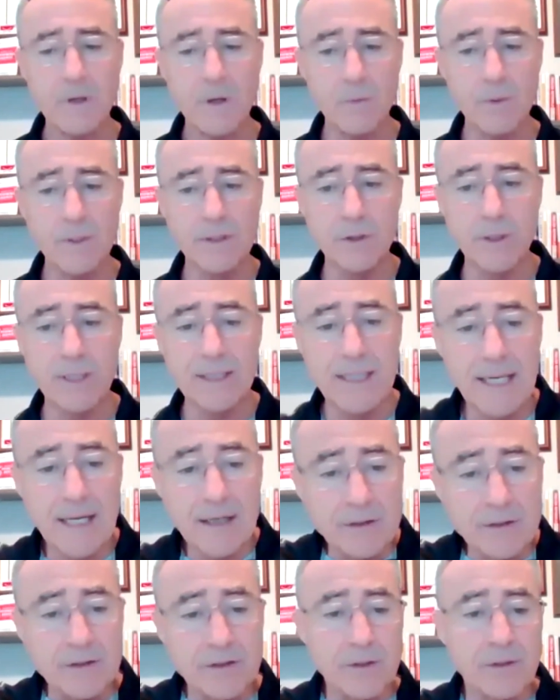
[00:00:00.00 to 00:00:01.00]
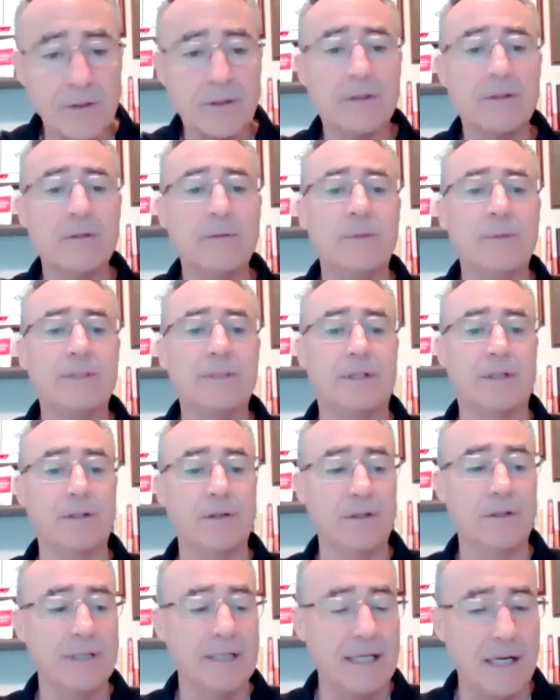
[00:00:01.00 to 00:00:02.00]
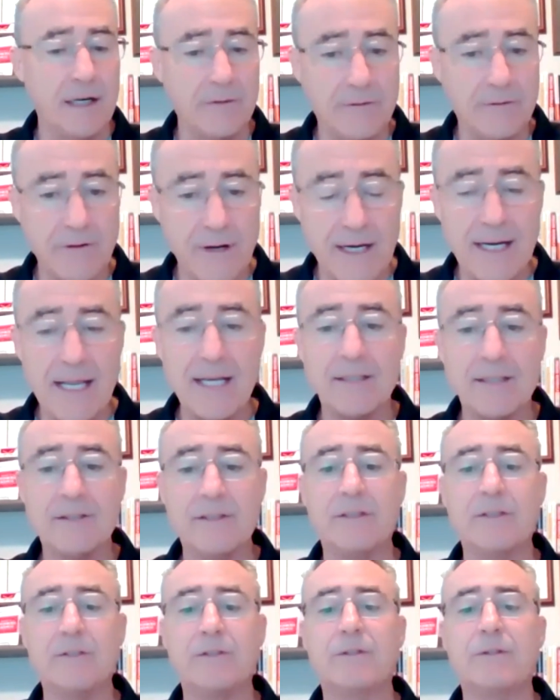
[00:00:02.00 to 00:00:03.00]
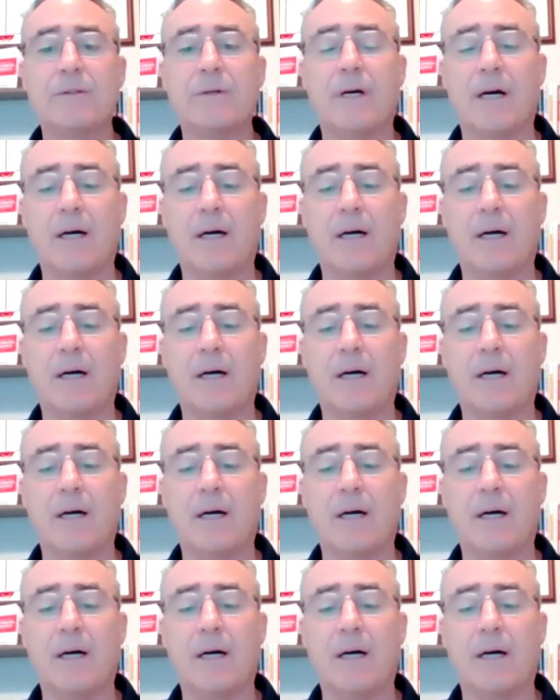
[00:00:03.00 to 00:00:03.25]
we joined the inner circle. We started looking at our finances.